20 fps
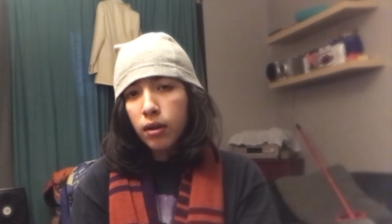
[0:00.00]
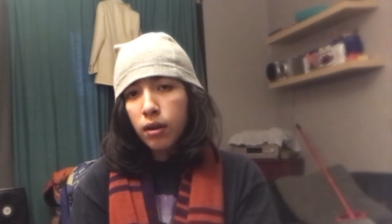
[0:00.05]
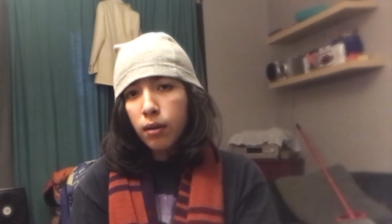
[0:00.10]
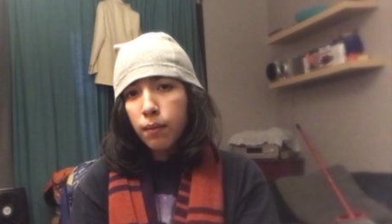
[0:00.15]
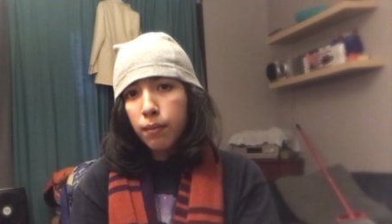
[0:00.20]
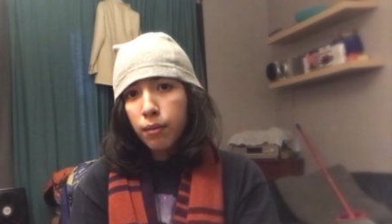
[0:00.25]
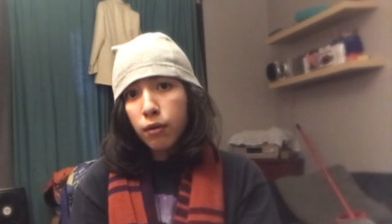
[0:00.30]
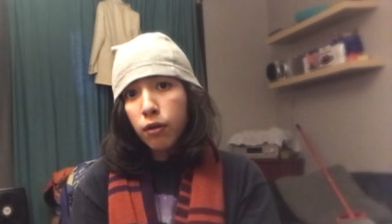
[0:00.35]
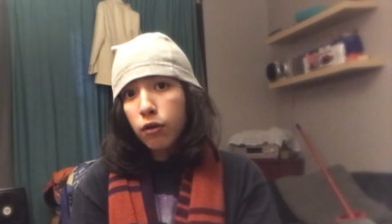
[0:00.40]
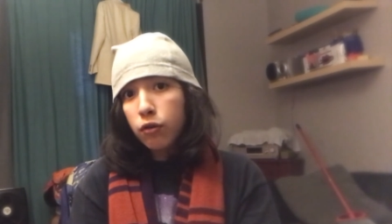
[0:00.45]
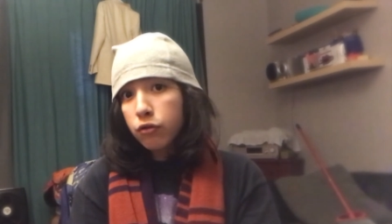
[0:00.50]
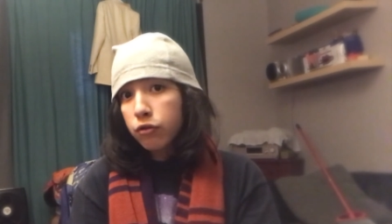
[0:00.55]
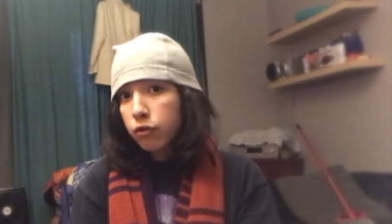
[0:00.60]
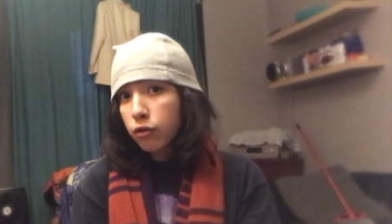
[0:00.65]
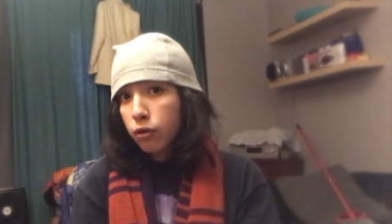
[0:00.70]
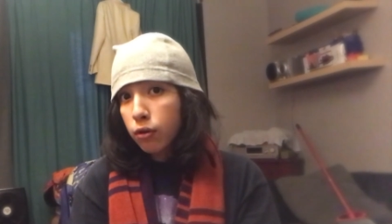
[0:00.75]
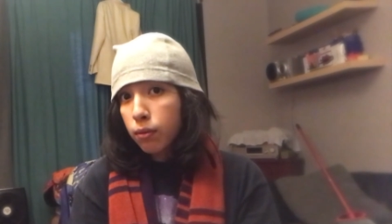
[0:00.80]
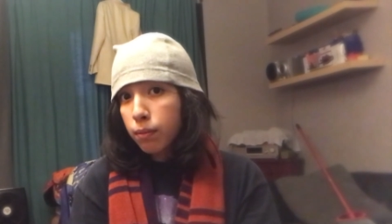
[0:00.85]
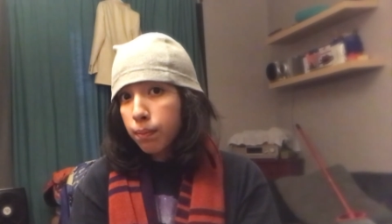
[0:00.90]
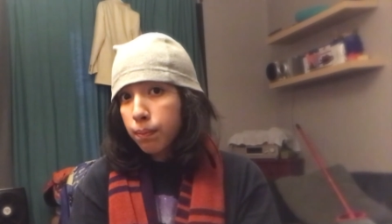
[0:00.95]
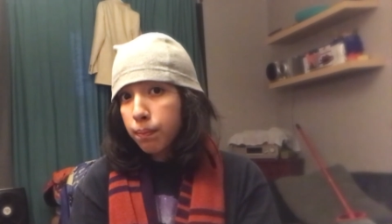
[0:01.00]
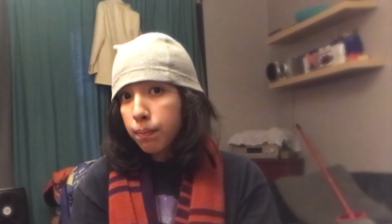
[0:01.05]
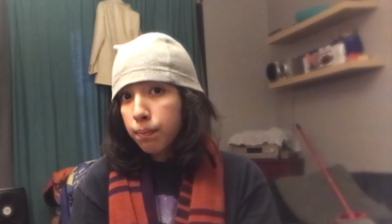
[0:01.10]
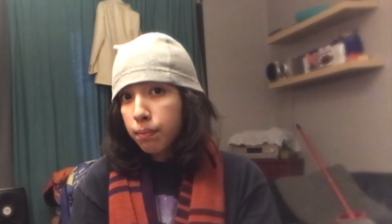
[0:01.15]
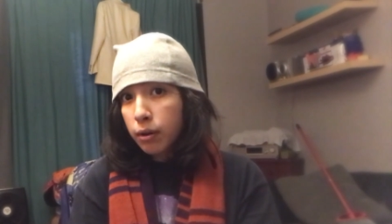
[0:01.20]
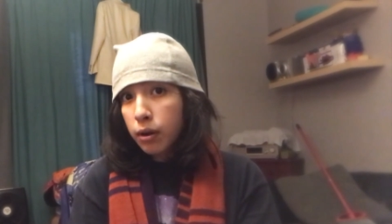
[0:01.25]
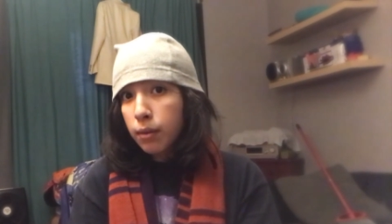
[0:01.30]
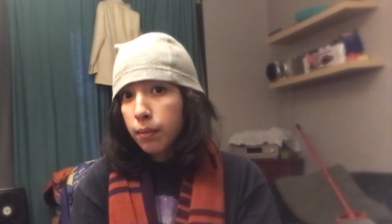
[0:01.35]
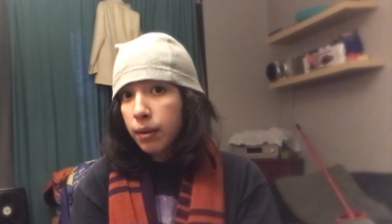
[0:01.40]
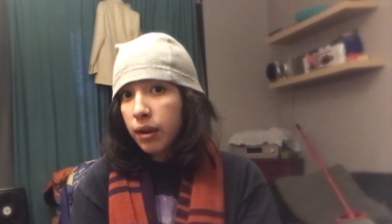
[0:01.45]
but also
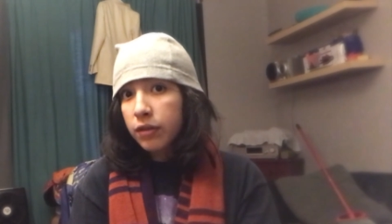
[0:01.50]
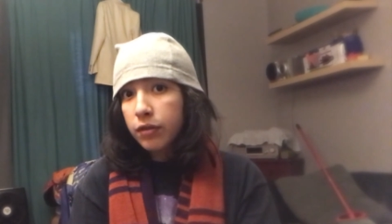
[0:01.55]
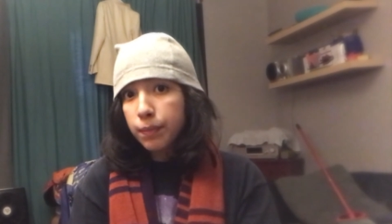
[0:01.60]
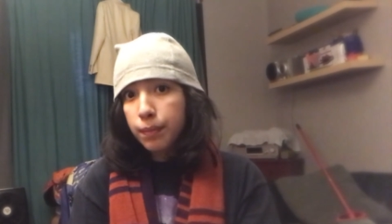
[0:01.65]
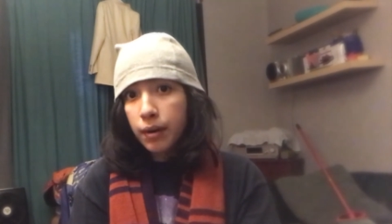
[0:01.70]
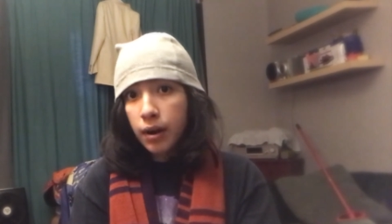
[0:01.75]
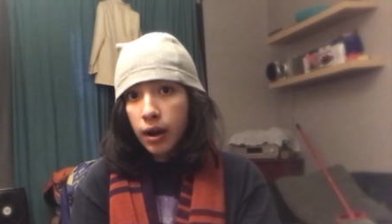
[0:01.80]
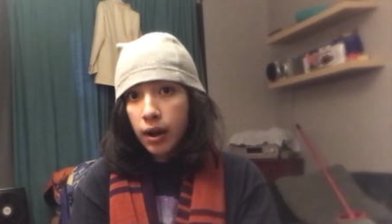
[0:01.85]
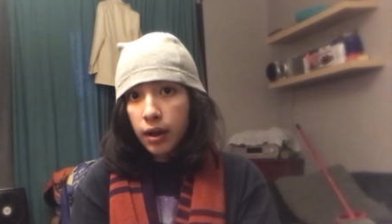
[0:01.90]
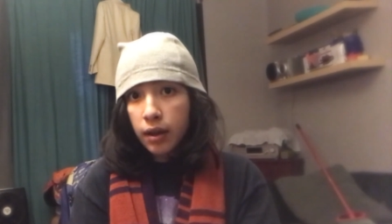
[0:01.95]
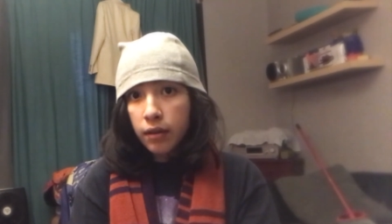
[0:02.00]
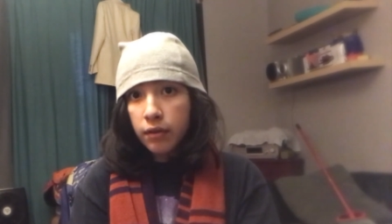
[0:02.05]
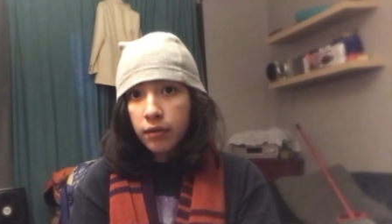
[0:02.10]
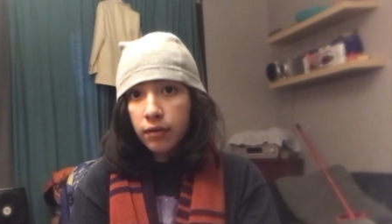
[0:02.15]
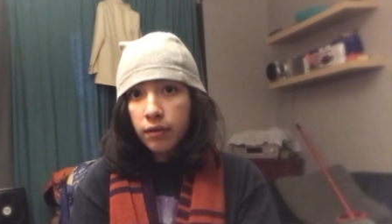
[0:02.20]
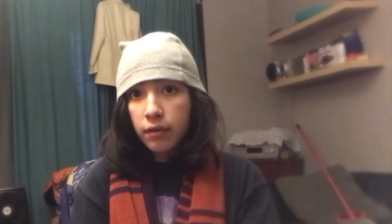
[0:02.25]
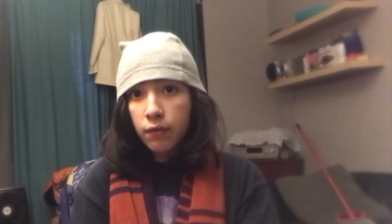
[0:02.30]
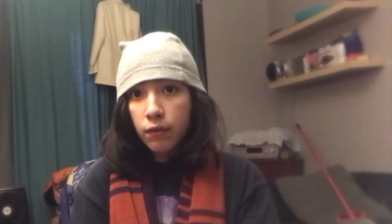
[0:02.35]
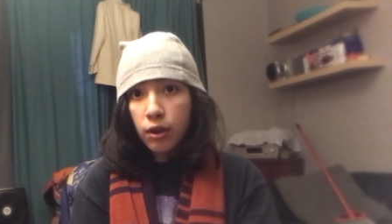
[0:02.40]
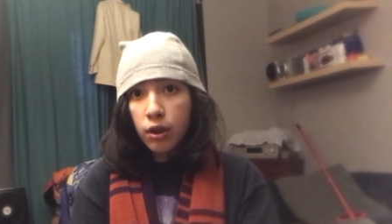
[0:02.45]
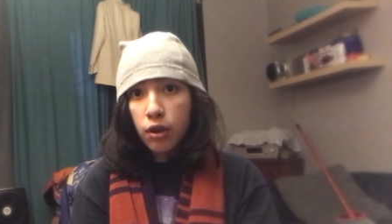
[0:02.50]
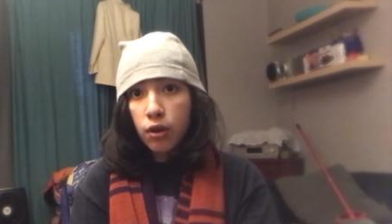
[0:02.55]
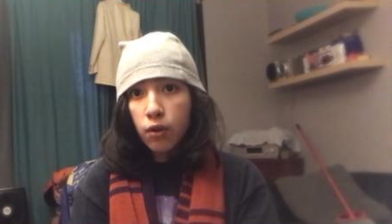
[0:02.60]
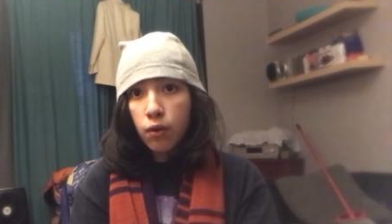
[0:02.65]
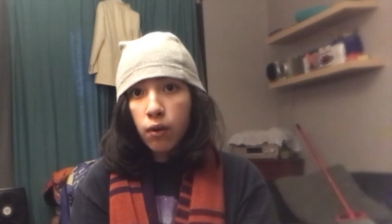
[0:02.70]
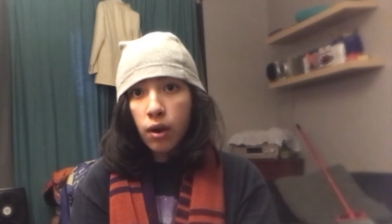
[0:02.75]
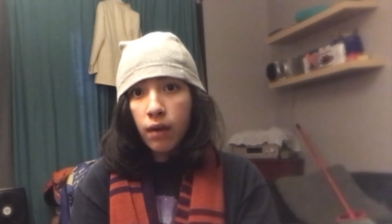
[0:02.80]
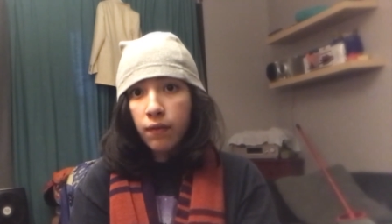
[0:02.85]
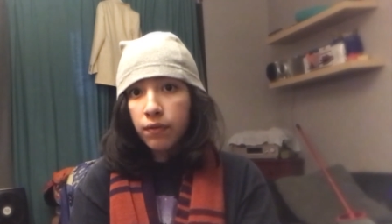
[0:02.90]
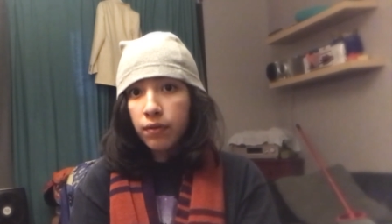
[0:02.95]
pretty big surprise when you
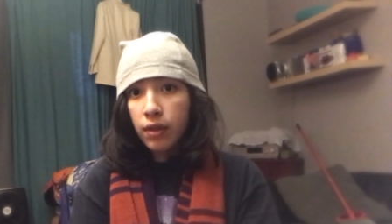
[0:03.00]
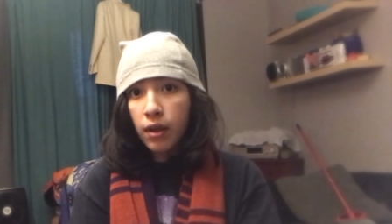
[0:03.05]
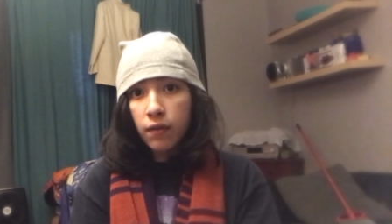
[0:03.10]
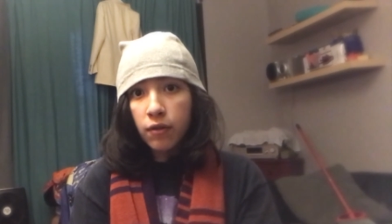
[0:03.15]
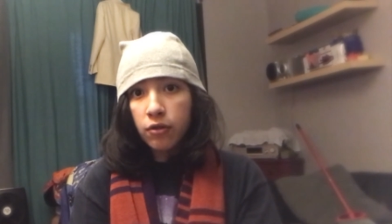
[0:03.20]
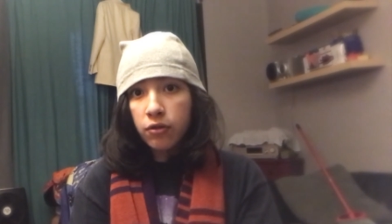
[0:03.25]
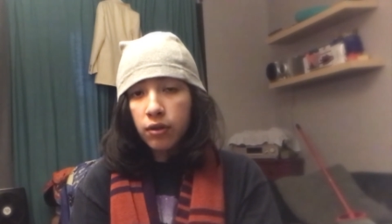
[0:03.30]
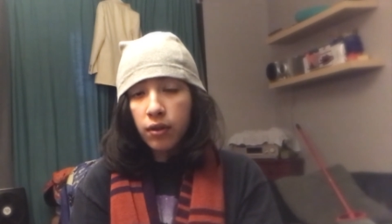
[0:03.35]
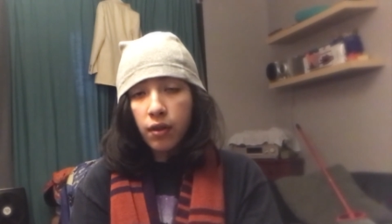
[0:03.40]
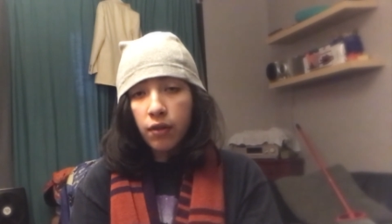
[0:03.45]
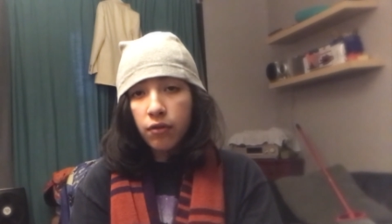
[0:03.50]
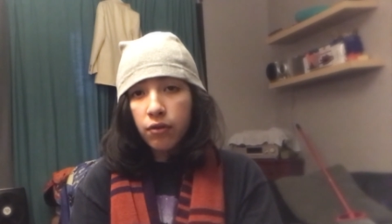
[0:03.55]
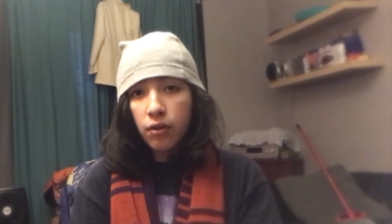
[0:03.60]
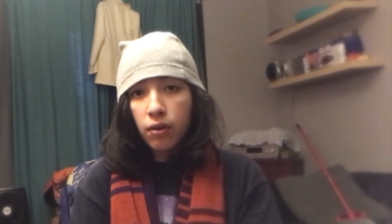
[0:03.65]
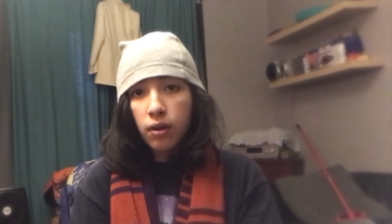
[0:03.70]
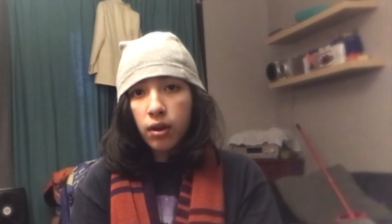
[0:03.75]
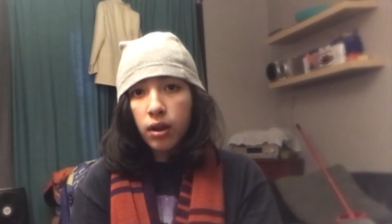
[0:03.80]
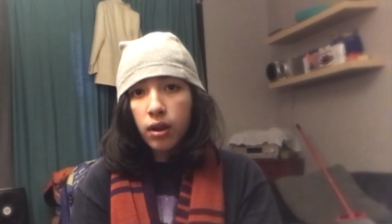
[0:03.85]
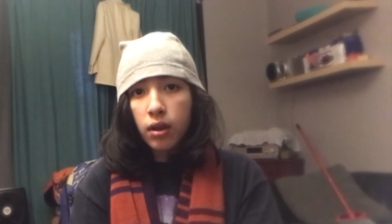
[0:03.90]
have never seen the story.